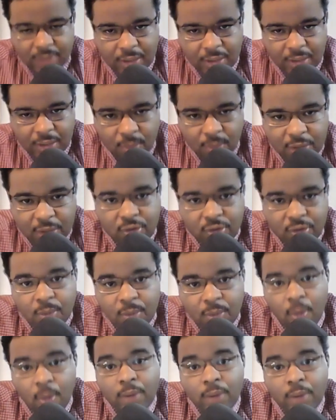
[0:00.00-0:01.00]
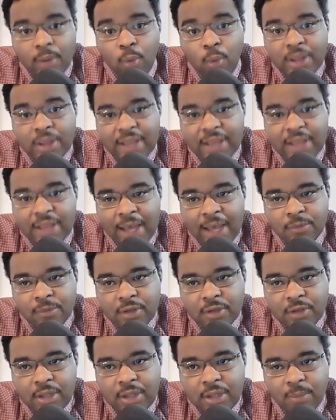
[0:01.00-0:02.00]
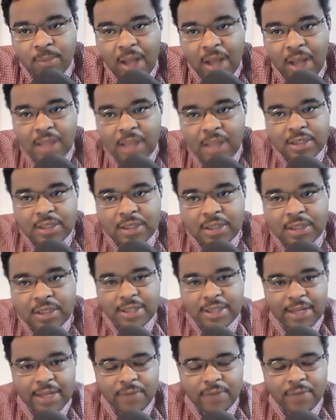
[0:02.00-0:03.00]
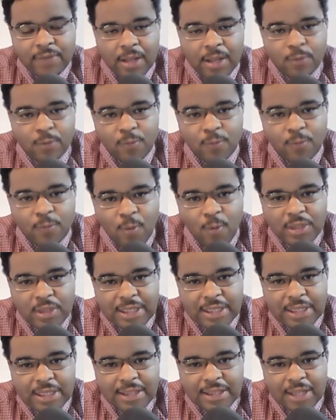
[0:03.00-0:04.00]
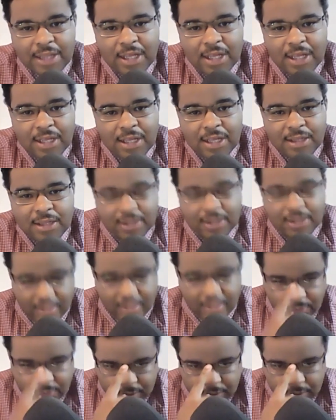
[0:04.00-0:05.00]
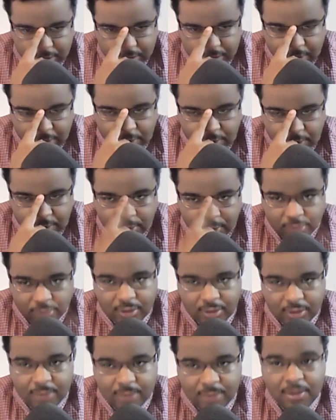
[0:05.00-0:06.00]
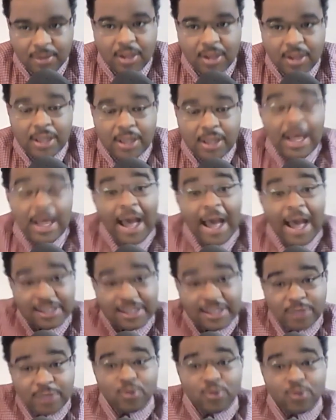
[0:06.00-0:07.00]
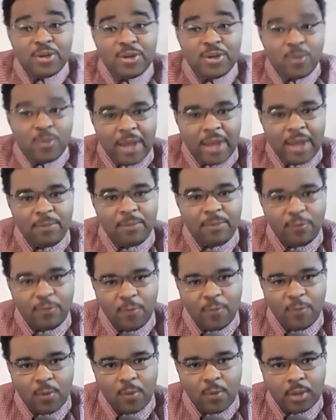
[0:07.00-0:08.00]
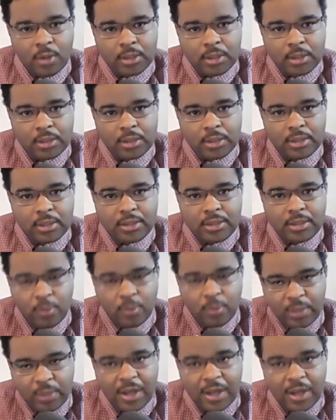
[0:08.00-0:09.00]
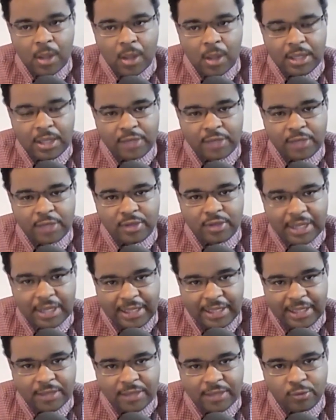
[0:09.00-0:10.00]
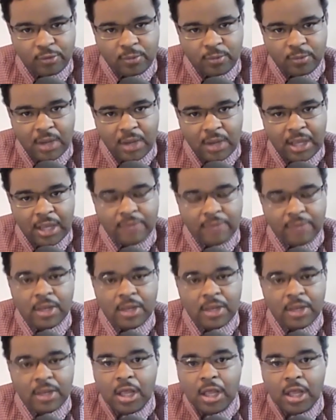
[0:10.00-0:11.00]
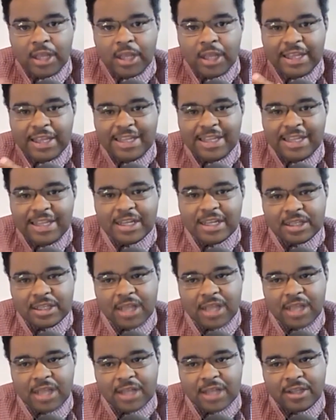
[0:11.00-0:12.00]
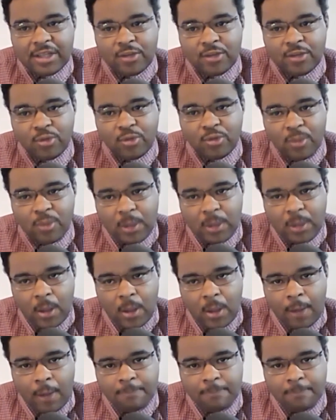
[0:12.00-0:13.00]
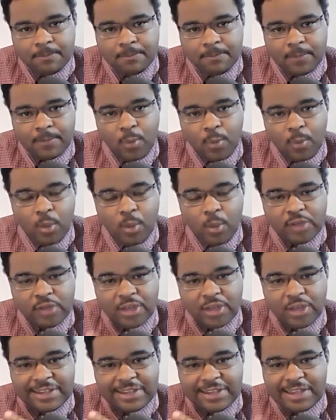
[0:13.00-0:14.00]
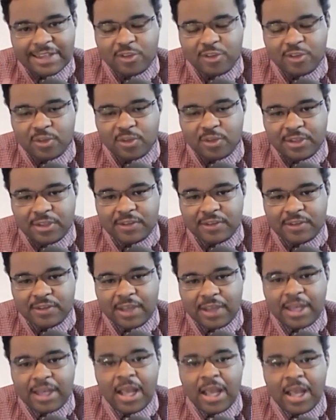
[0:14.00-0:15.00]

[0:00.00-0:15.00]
And you mentioned the point with absentee ballots. In the state of California, the governor, Gavin Newsom, literally right before the recall election that he had survived, he had signed into a law which essentially said